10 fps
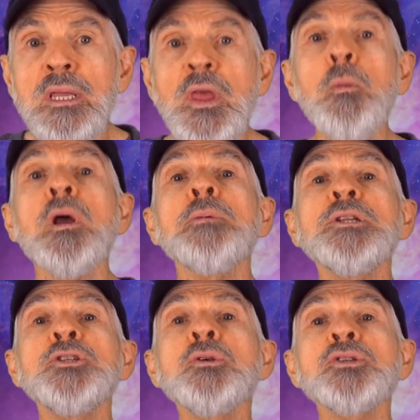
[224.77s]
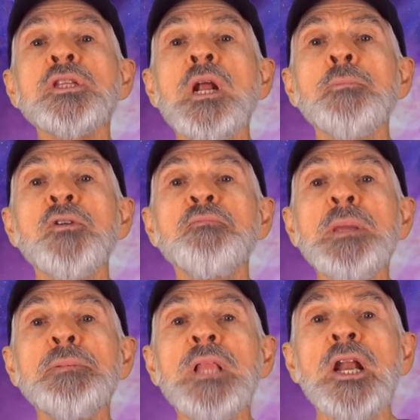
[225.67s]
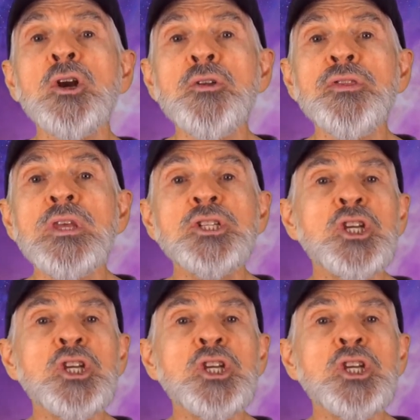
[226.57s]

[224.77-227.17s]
They want to reduce the number of people on Earth